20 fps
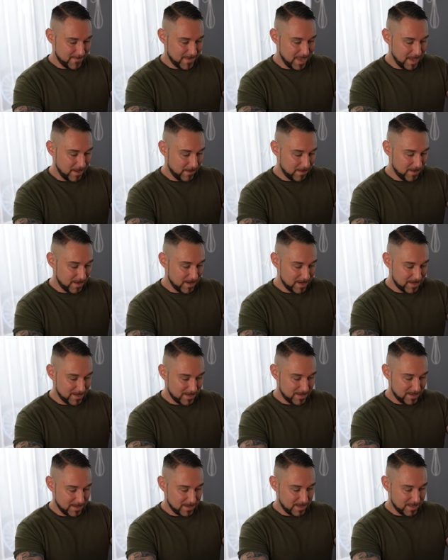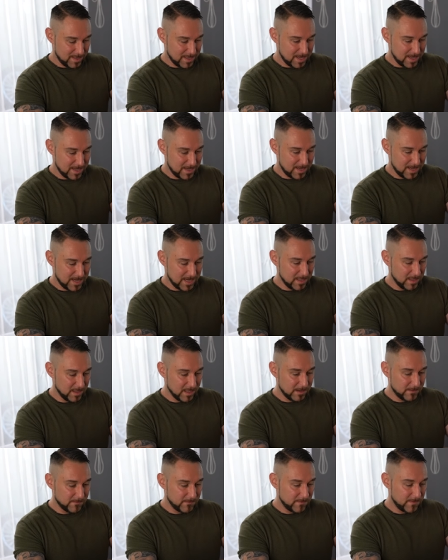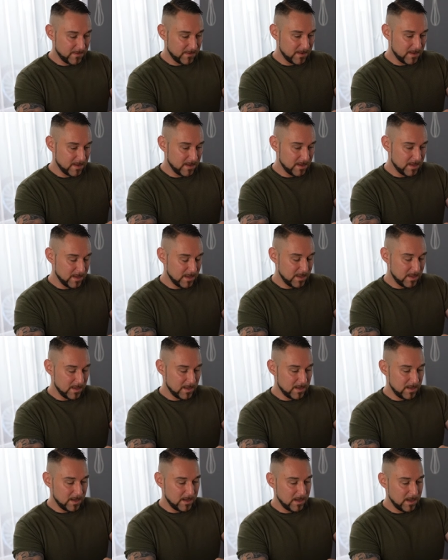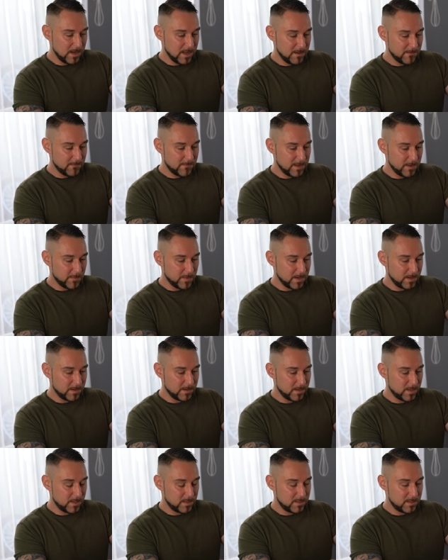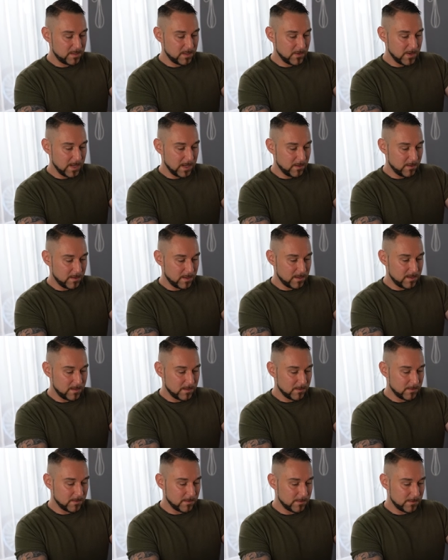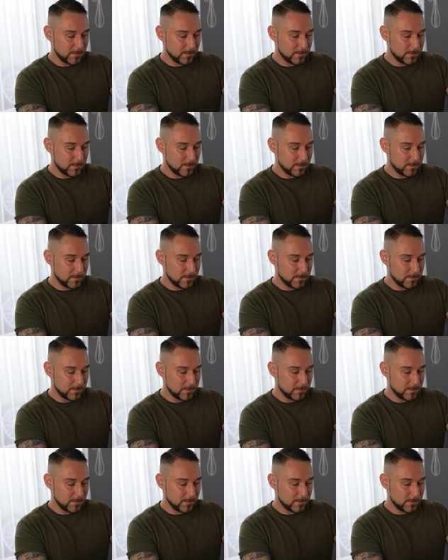healthiness that I love love lemon it's so healthy too